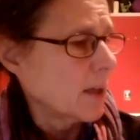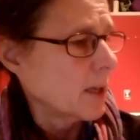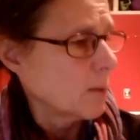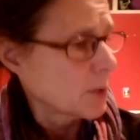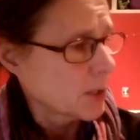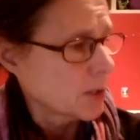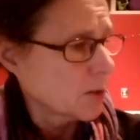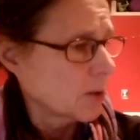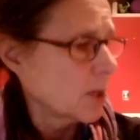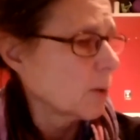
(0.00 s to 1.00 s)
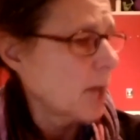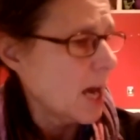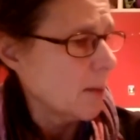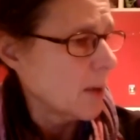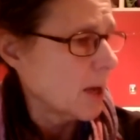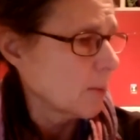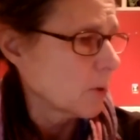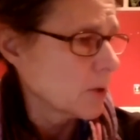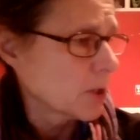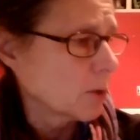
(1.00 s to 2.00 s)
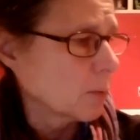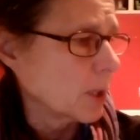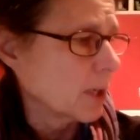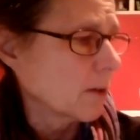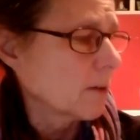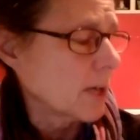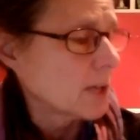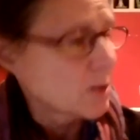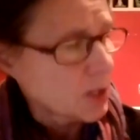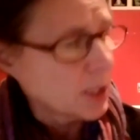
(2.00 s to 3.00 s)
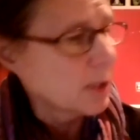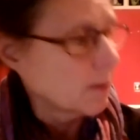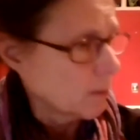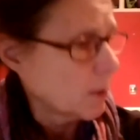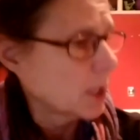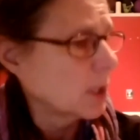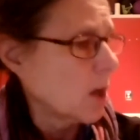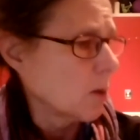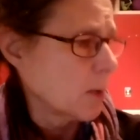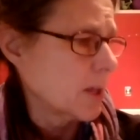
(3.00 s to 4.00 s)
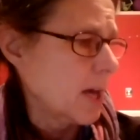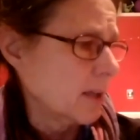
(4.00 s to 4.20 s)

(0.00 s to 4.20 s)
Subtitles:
He was concerned they would hamper his career, and she went along with that.